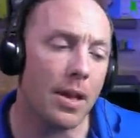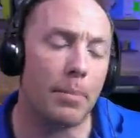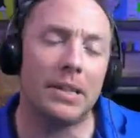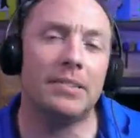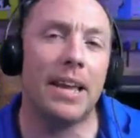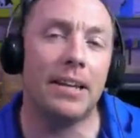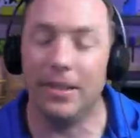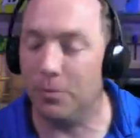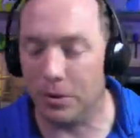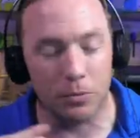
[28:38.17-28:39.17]
by saying,
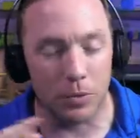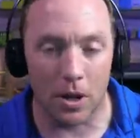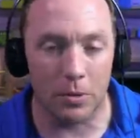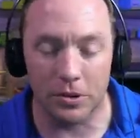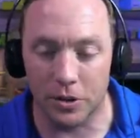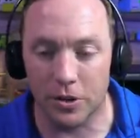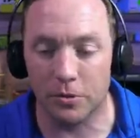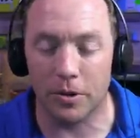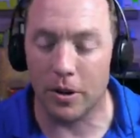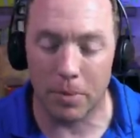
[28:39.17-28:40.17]
and we'll always do this
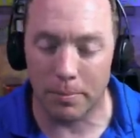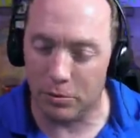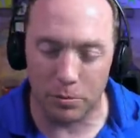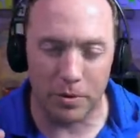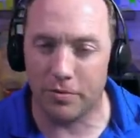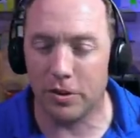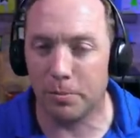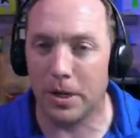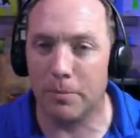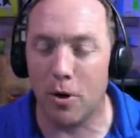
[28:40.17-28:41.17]
with our puppies when we first
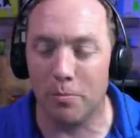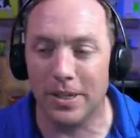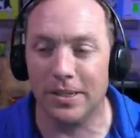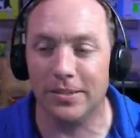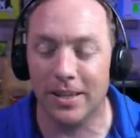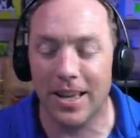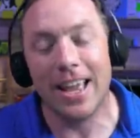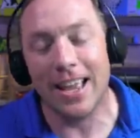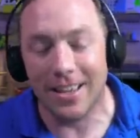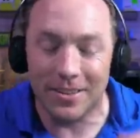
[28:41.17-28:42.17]
bring them home, because
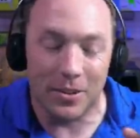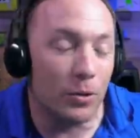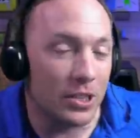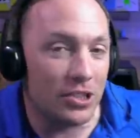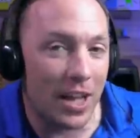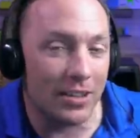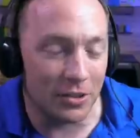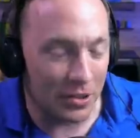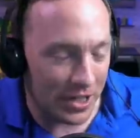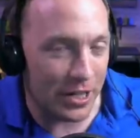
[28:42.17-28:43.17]
the only challenge
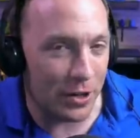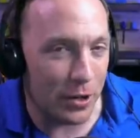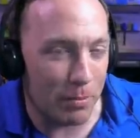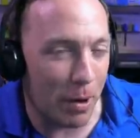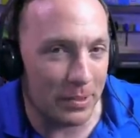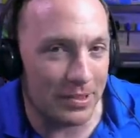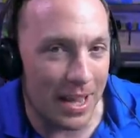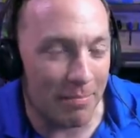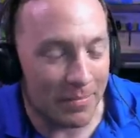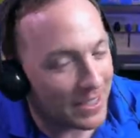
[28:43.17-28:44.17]
is you need to know your puppy's
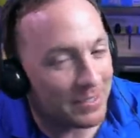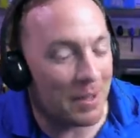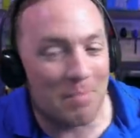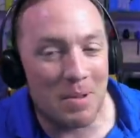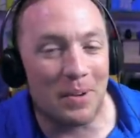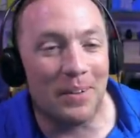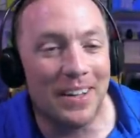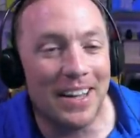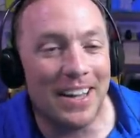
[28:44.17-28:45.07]
name, because some people,